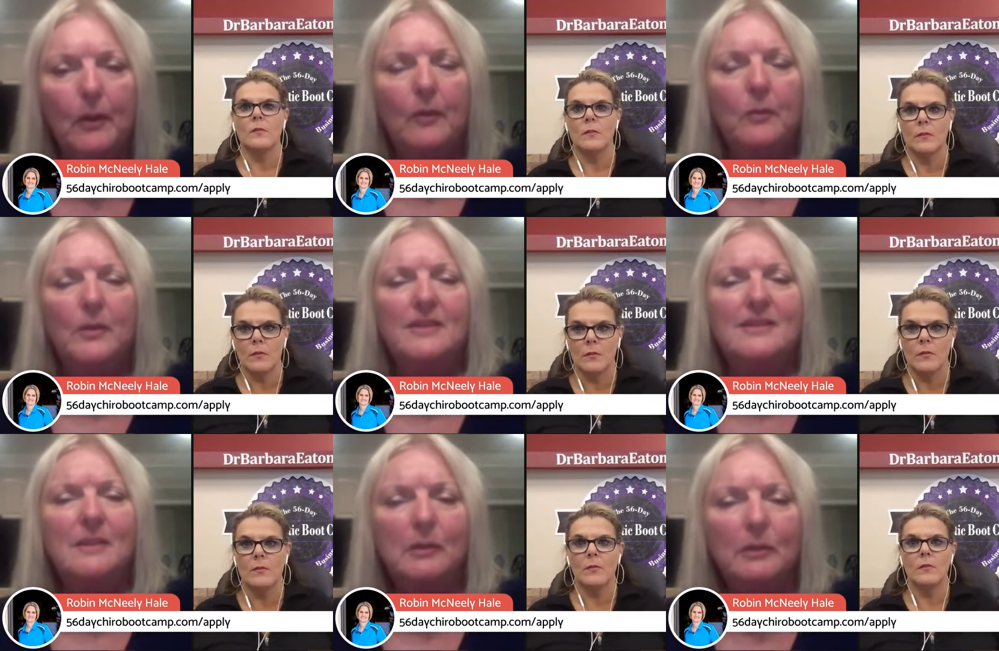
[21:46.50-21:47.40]
Speaker 1: with a
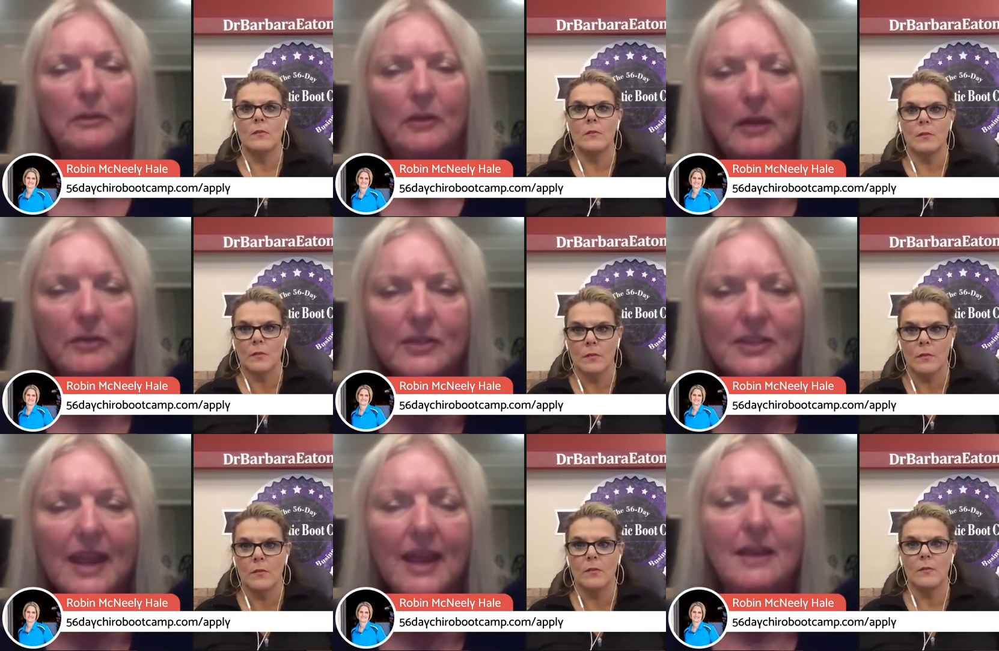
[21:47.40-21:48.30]
similar
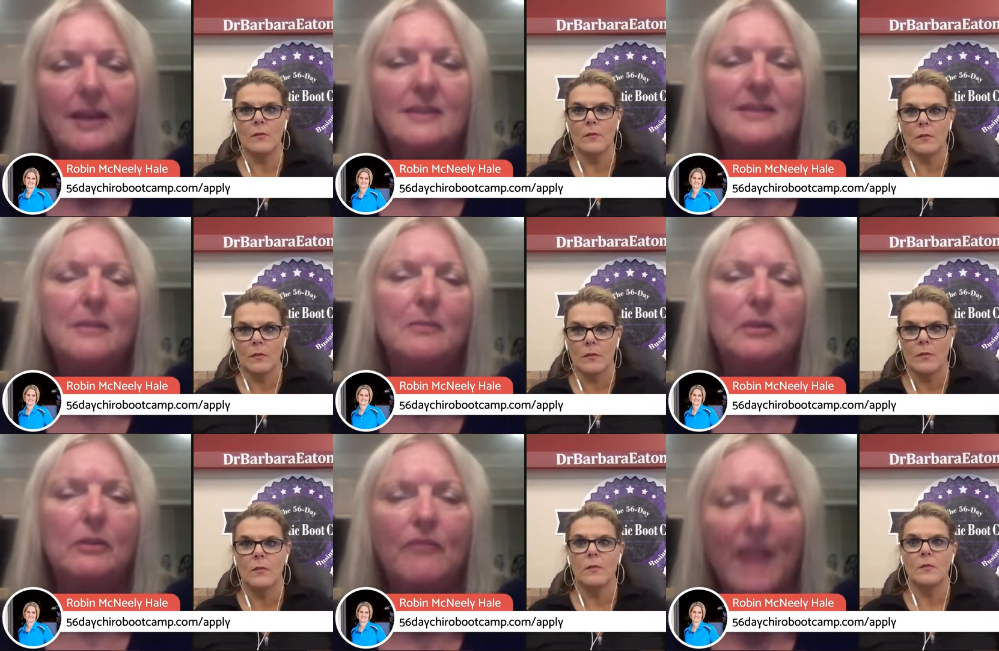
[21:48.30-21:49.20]
understanding and
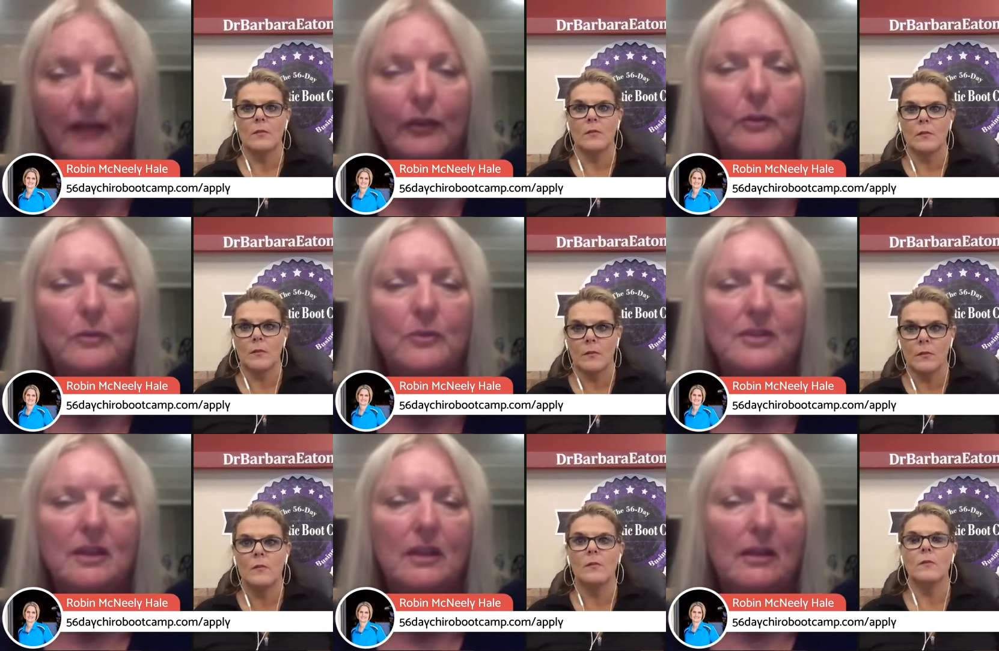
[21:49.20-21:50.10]
similar
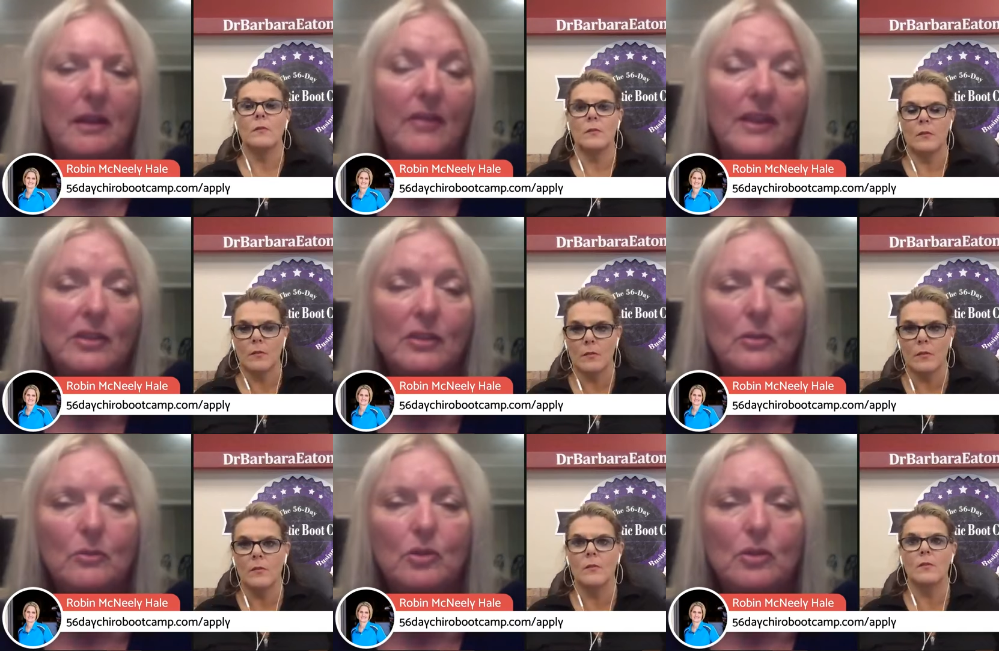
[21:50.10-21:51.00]
values. Uh, and that's
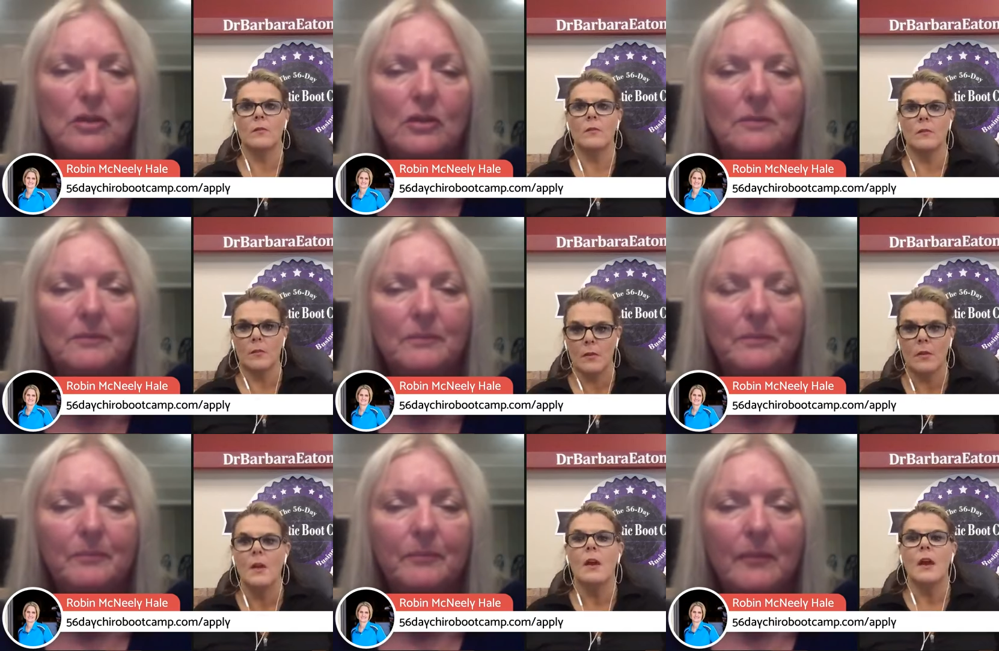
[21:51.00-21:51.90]
huge.
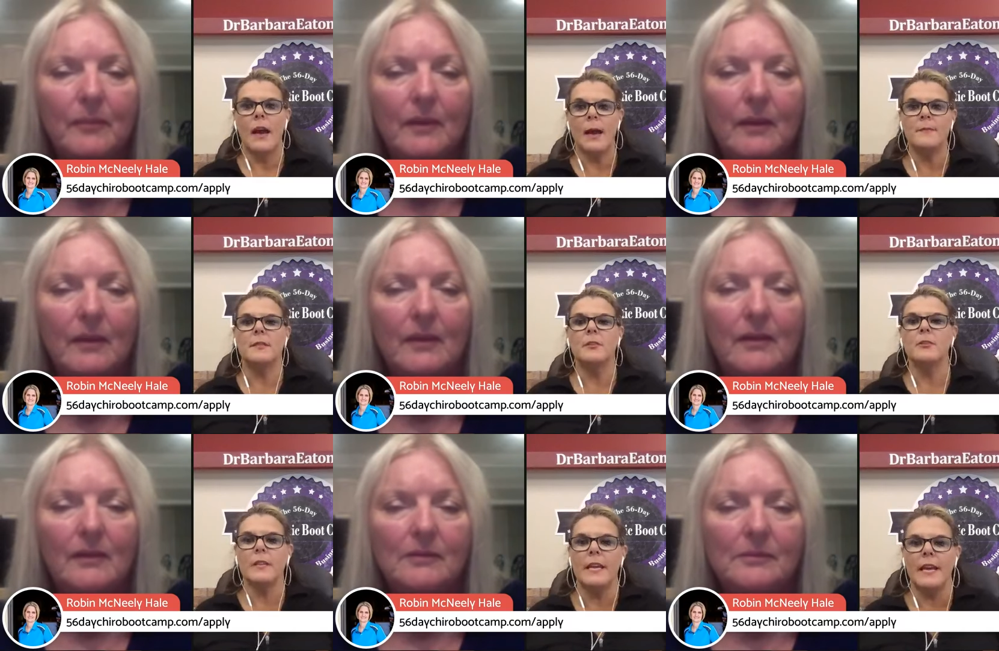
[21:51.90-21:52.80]

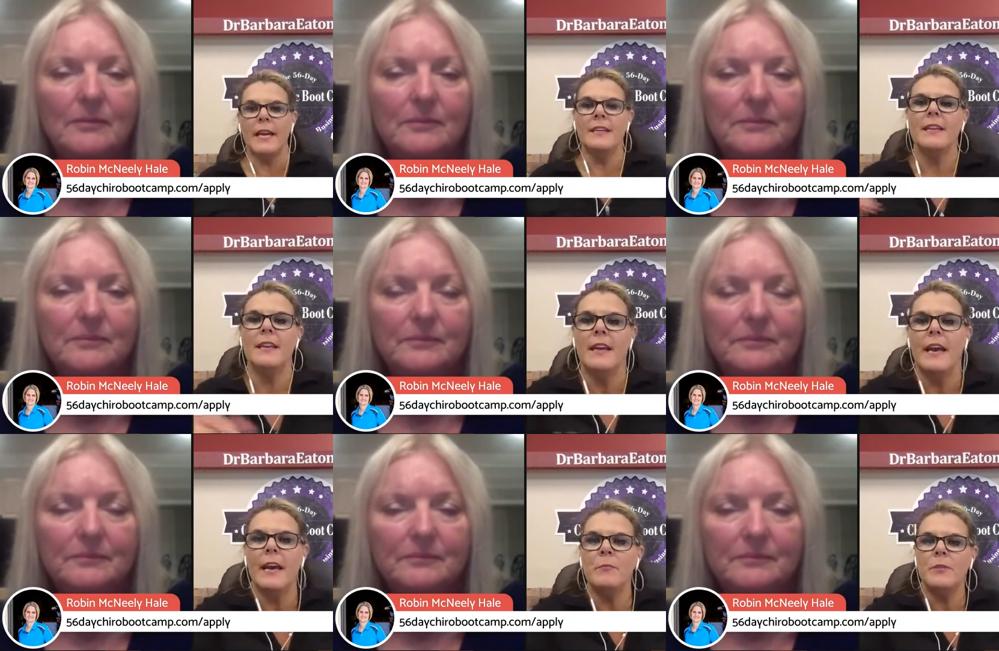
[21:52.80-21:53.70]
Speaker 2: Absolutely. And,
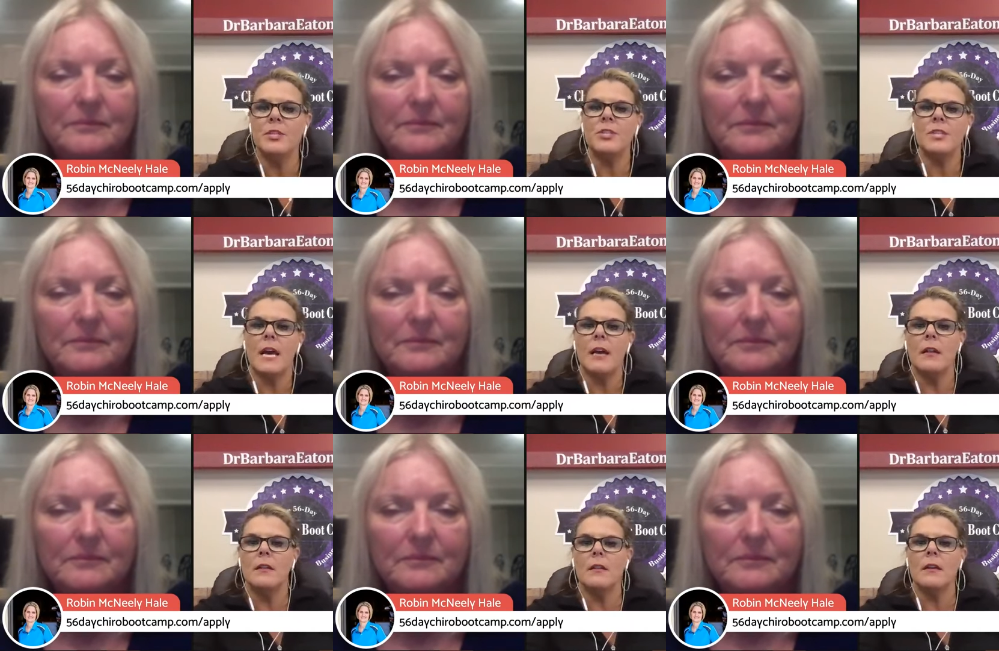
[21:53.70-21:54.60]
and
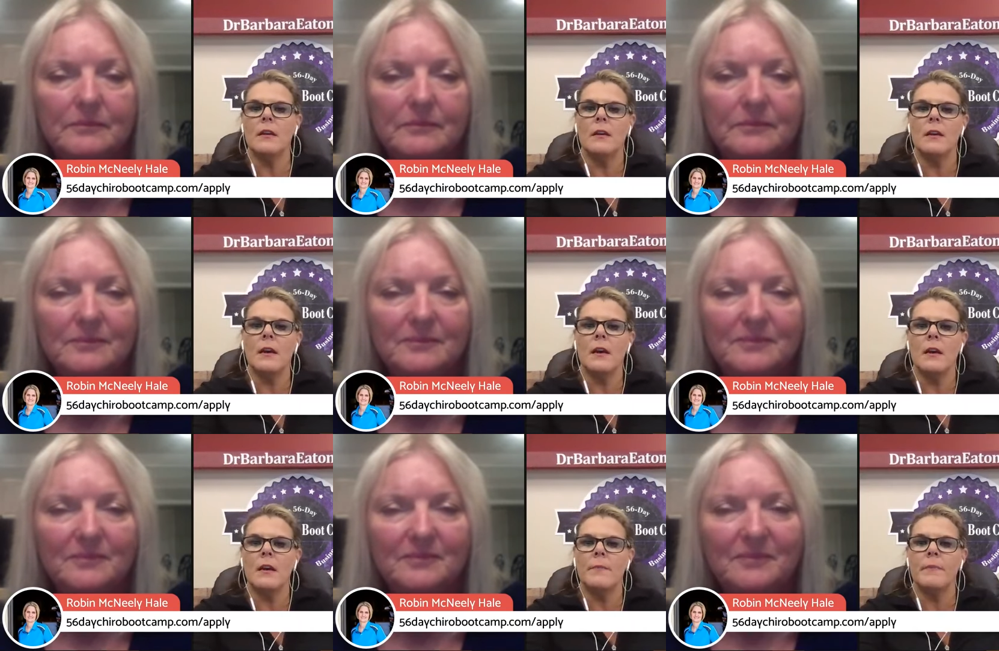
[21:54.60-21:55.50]
Michelle
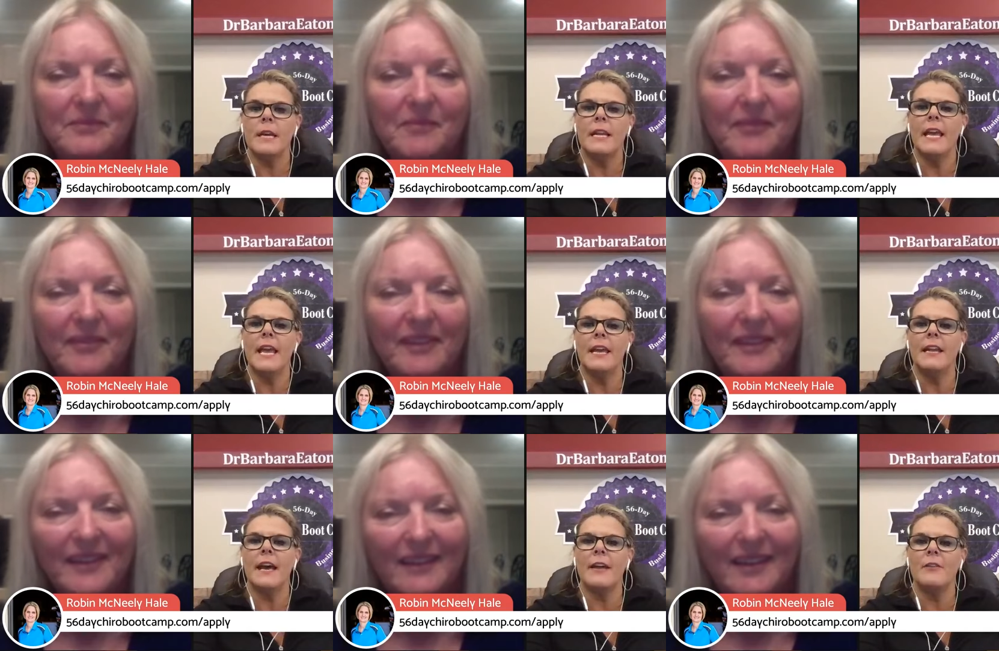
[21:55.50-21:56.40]
um, and
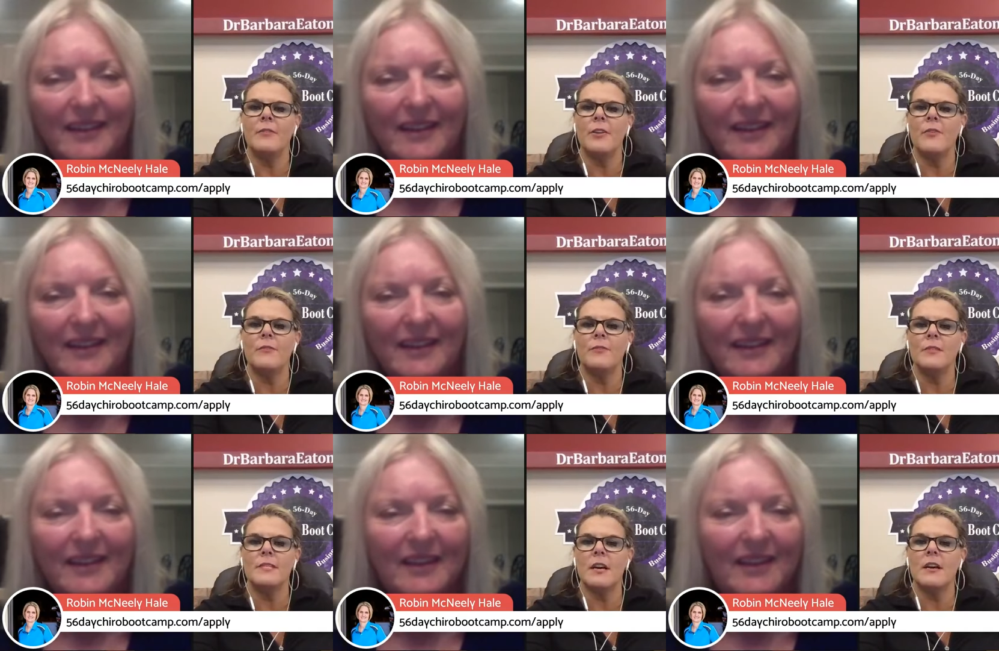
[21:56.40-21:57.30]
Hannah, I don't know if you
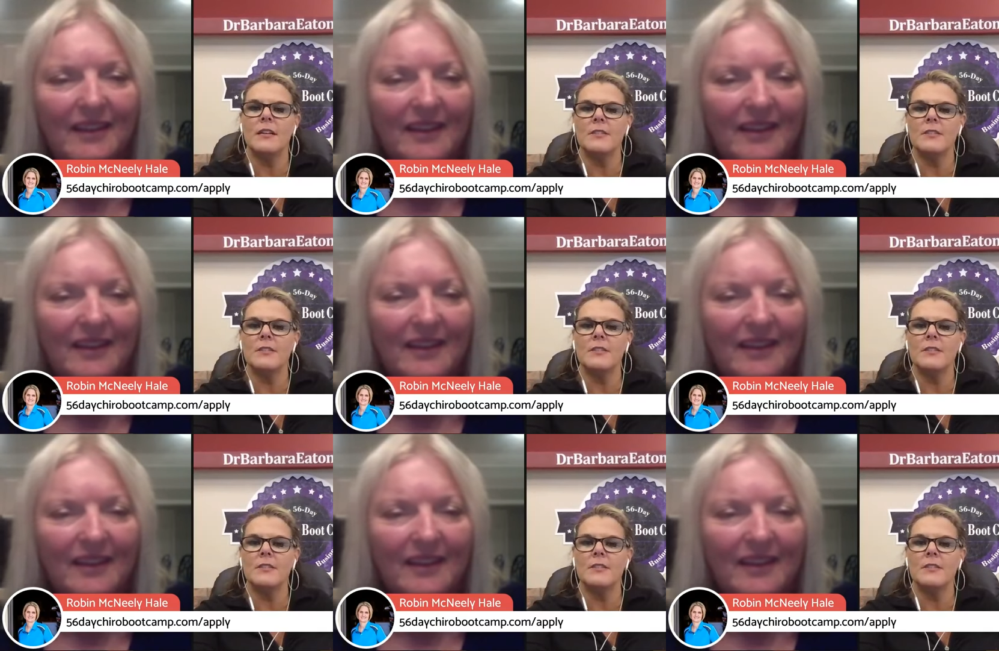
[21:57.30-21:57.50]
saw, because you